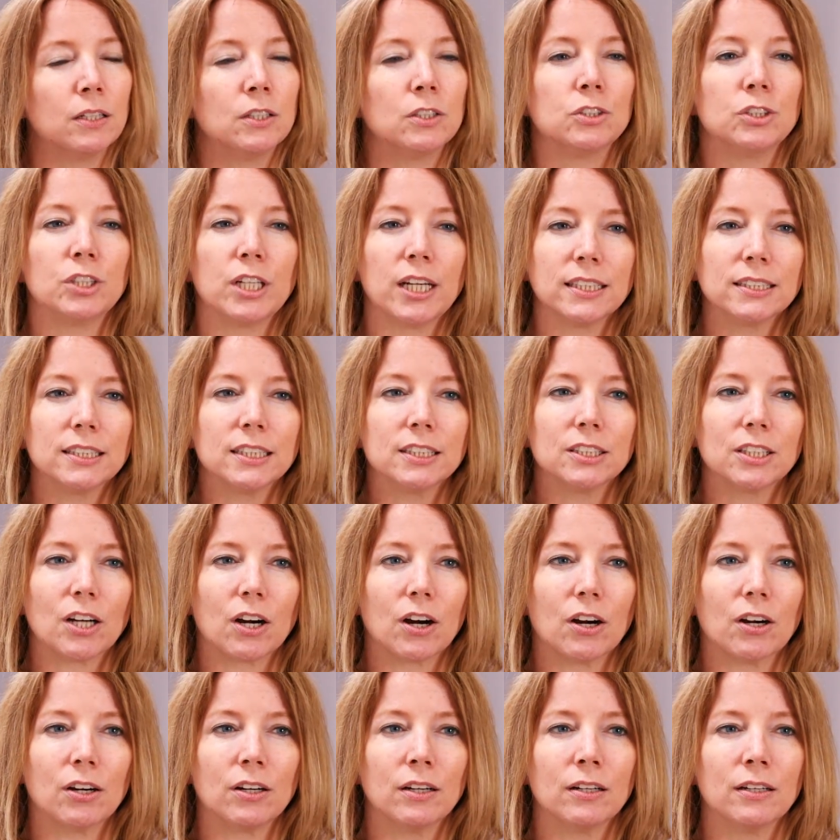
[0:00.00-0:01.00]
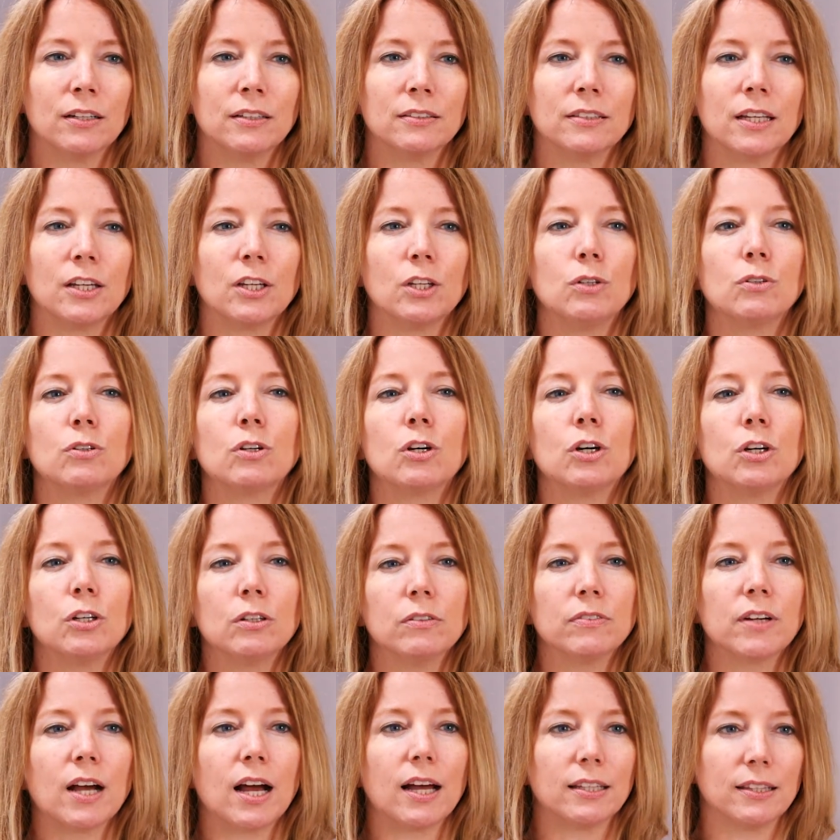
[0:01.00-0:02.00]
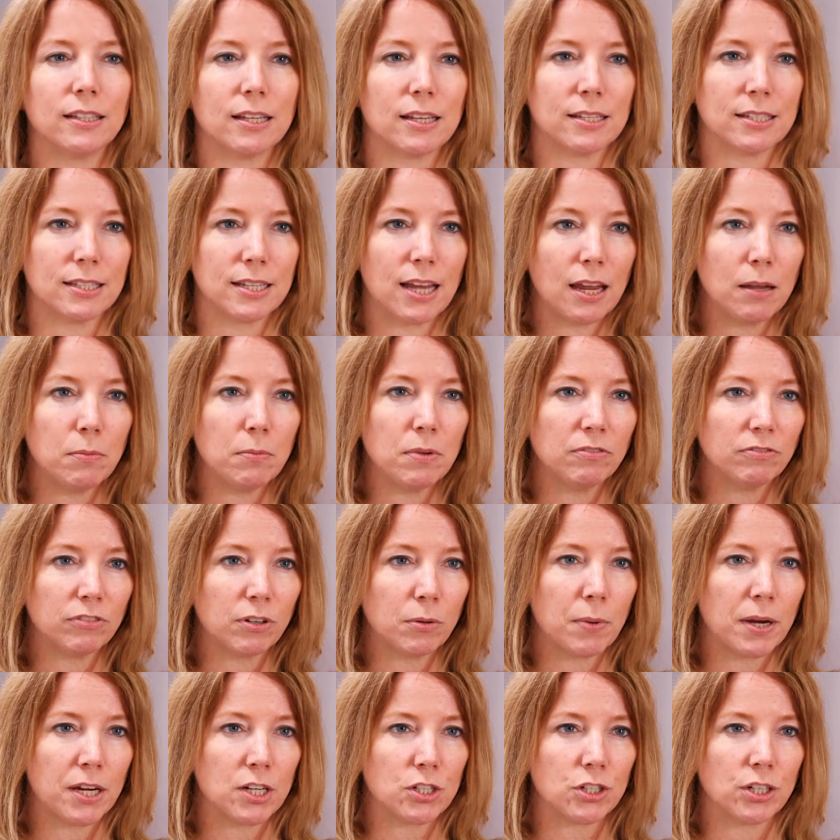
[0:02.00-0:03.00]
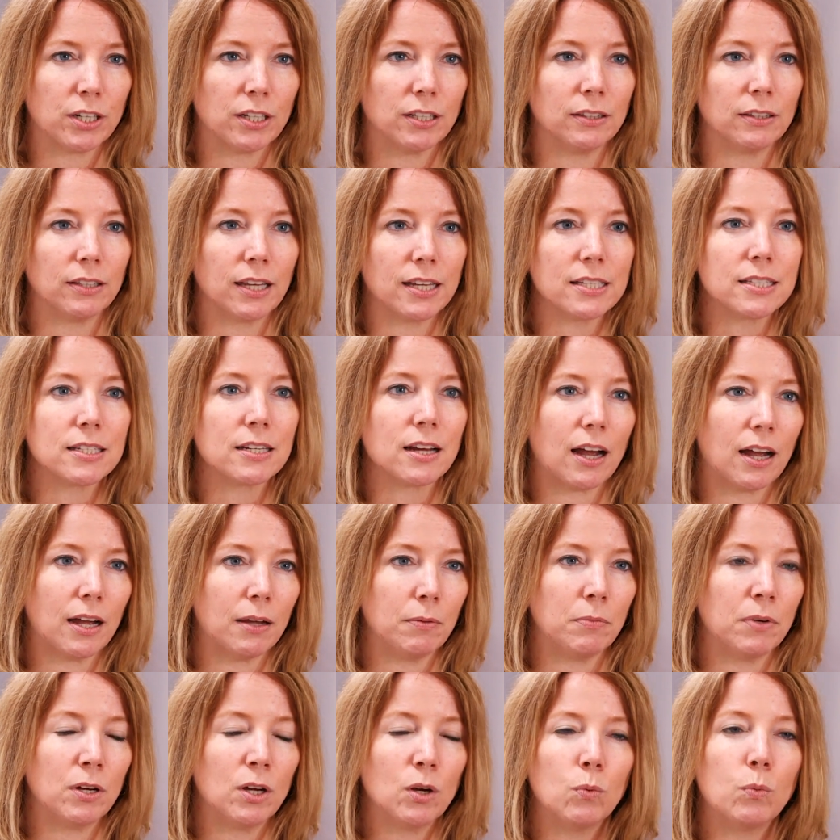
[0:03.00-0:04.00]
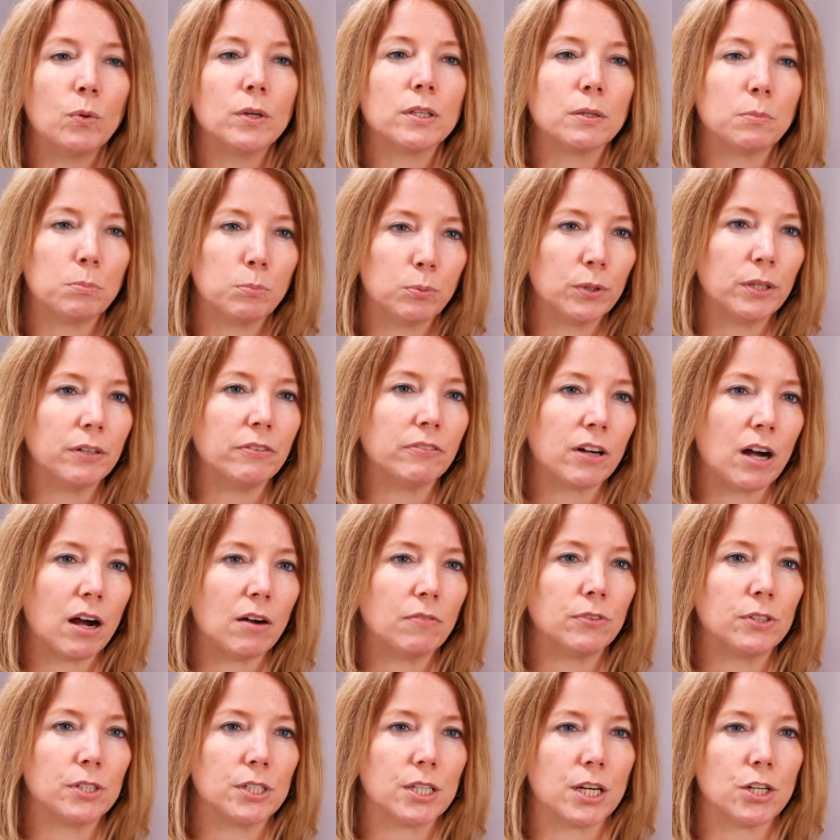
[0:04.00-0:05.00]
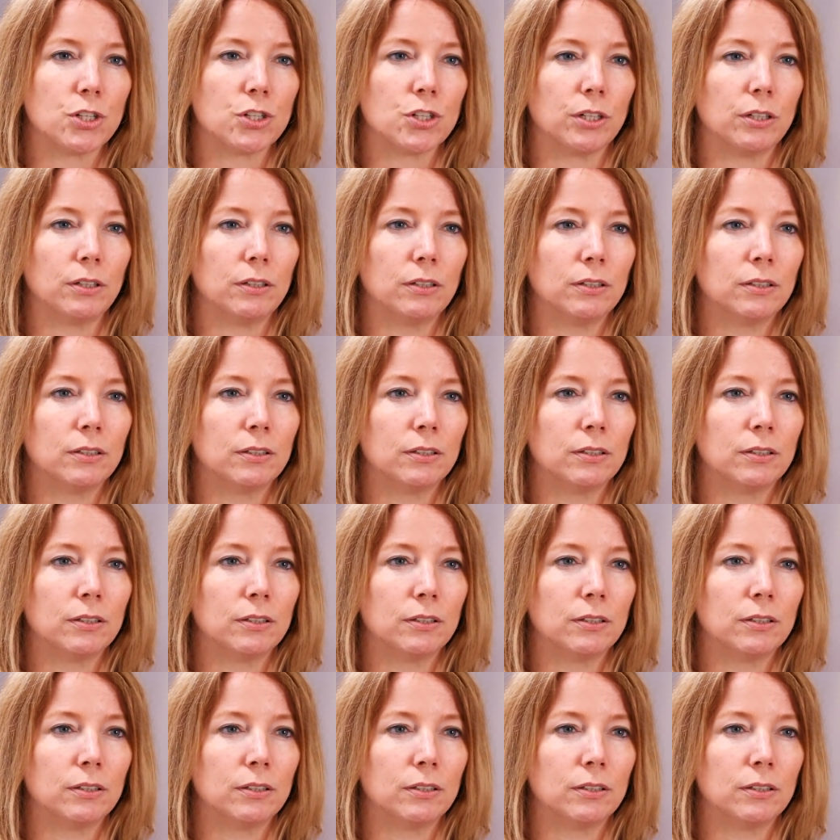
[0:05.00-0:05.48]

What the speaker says: Chances are that you could have gotten the same information in less time with a brief conversation.